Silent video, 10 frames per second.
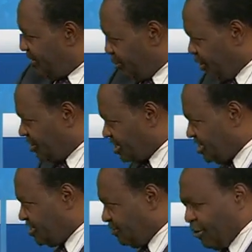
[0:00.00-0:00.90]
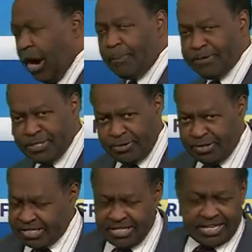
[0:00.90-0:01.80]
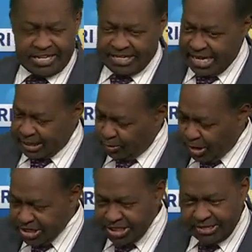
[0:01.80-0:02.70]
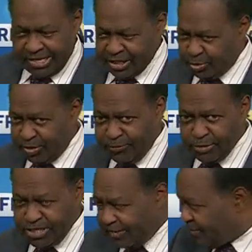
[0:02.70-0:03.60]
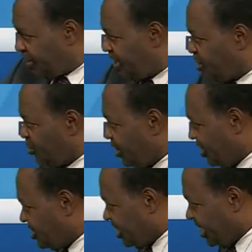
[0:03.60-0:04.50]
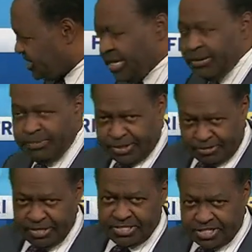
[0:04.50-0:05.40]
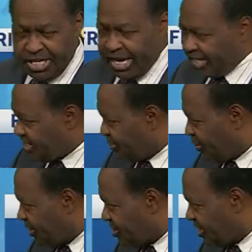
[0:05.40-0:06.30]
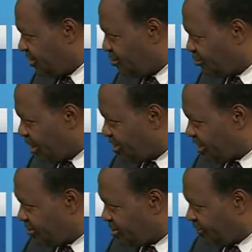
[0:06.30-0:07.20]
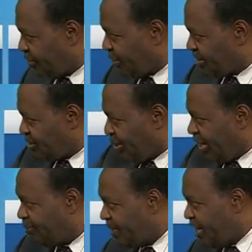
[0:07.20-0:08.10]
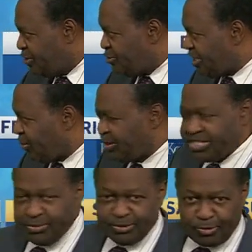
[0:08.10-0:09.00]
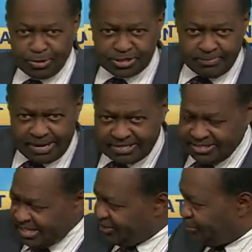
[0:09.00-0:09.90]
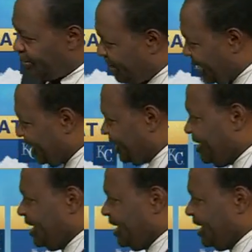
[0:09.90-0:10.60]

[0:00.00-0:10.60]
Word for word: we're going to see several opportunities. Again, not a washout, not 24-7 on each one of these days, but there is a chance that we're going to see those rain showers every once in a while. Tuesday and Wednesday when the Royals come back to town, they'll be battling